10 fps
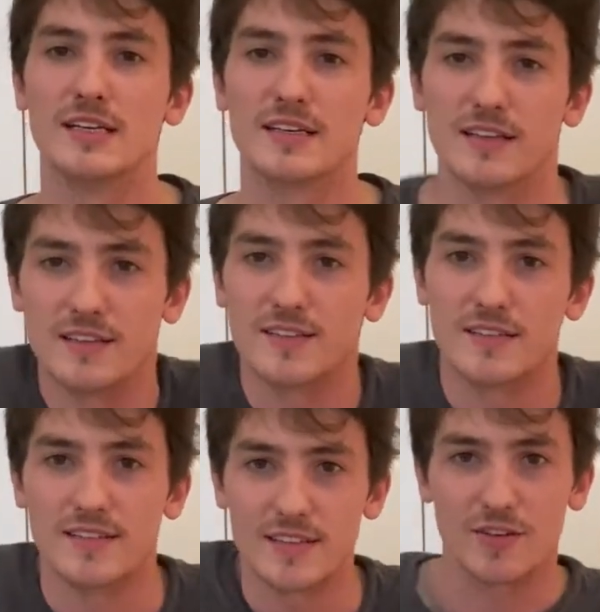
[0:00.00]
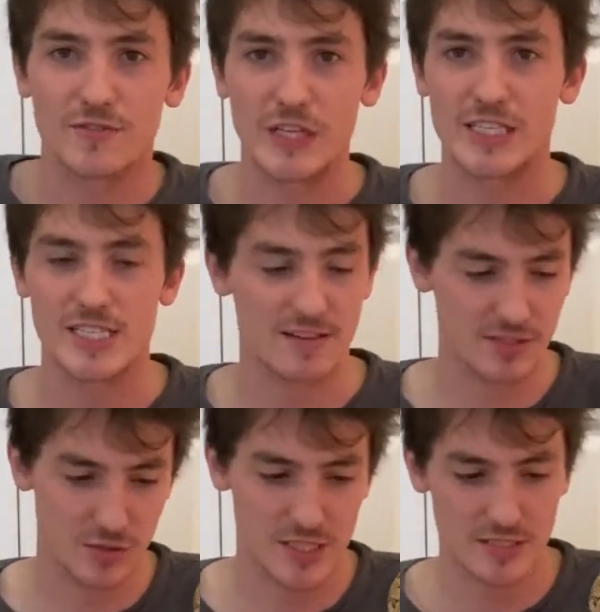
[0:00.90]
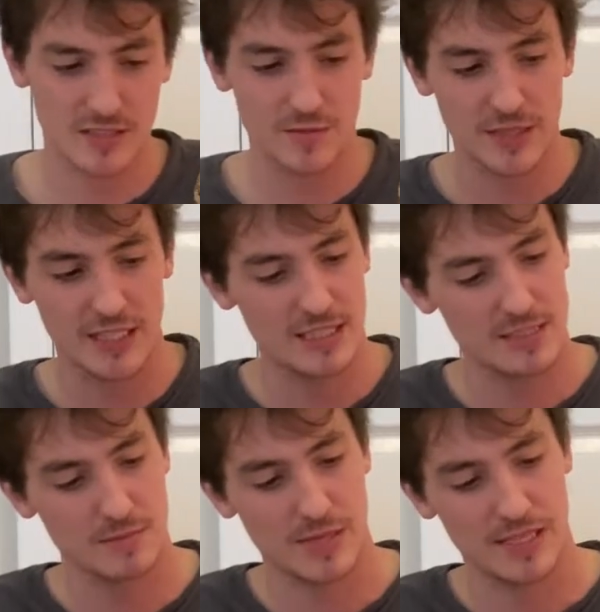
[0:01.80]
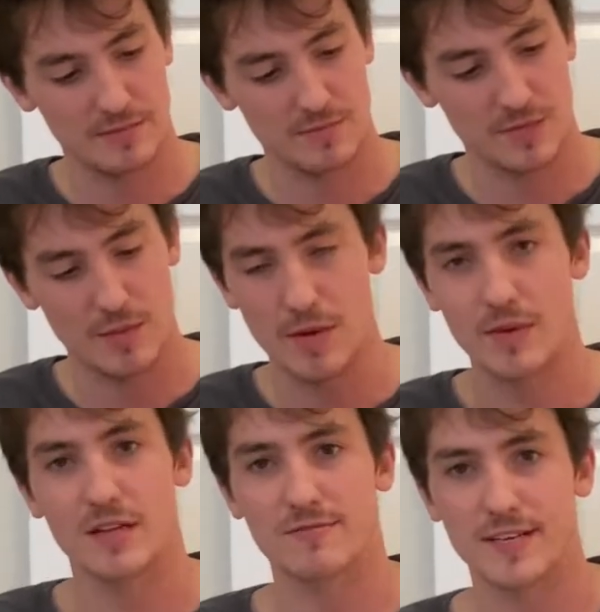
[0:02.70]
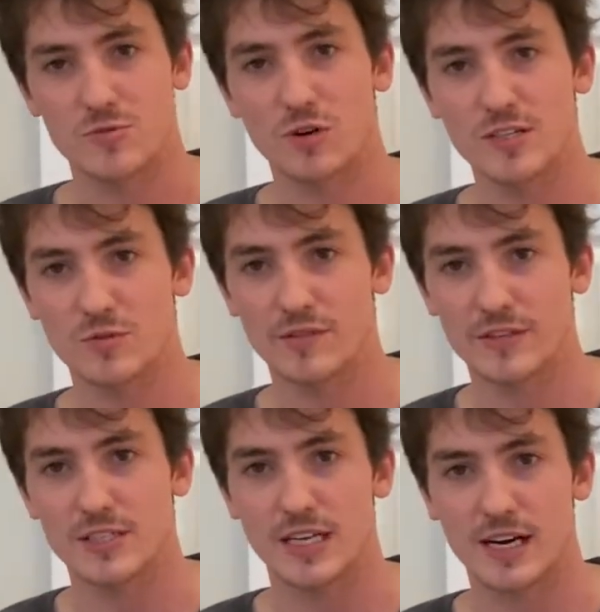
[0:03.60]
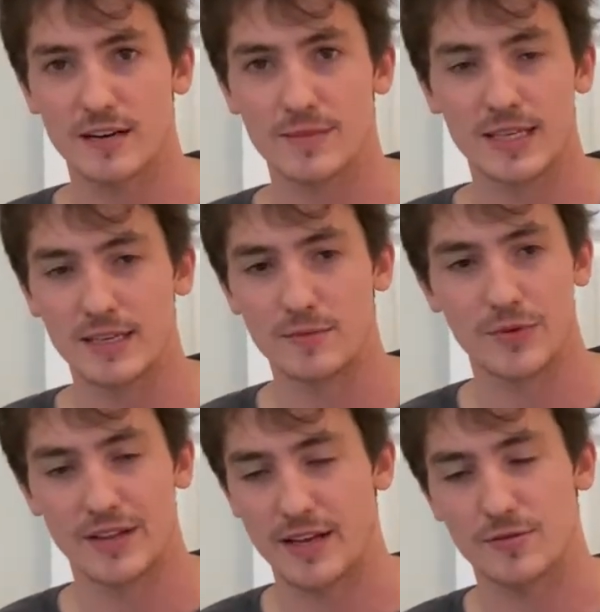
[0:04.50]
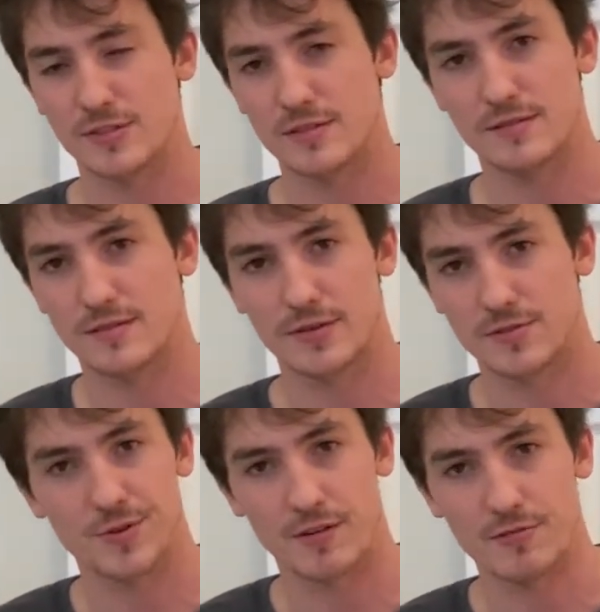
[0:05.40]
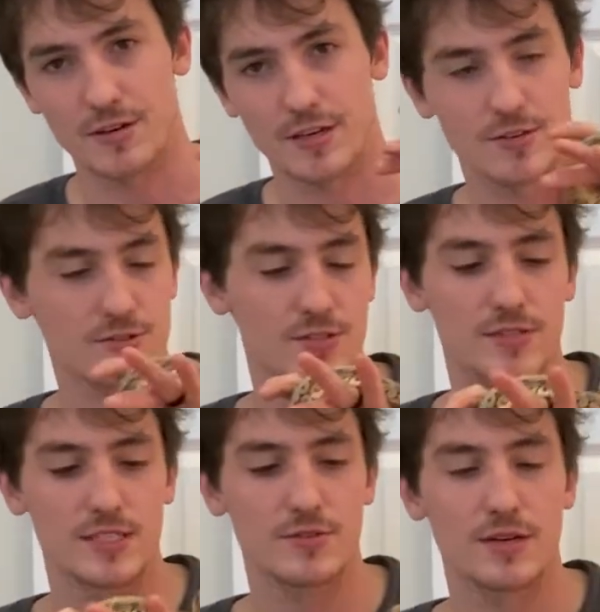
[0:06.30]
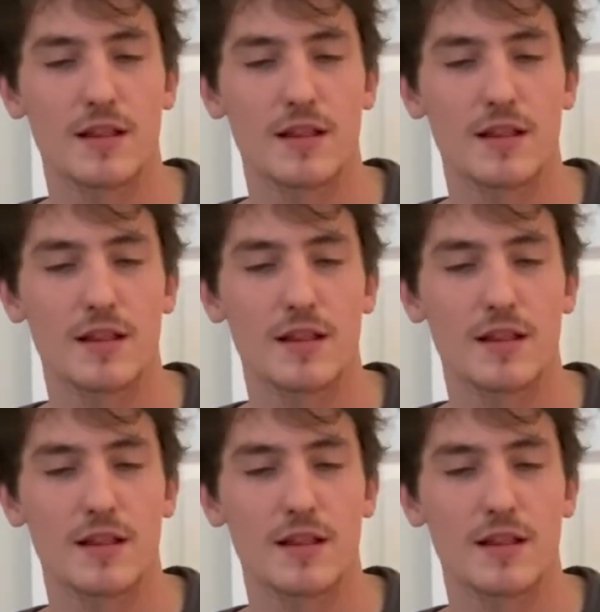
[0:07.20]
a little flinchy every once in a while, but he doesn't bite. He bit me in the face once when we first got him, but that was forever ago, so he's doing a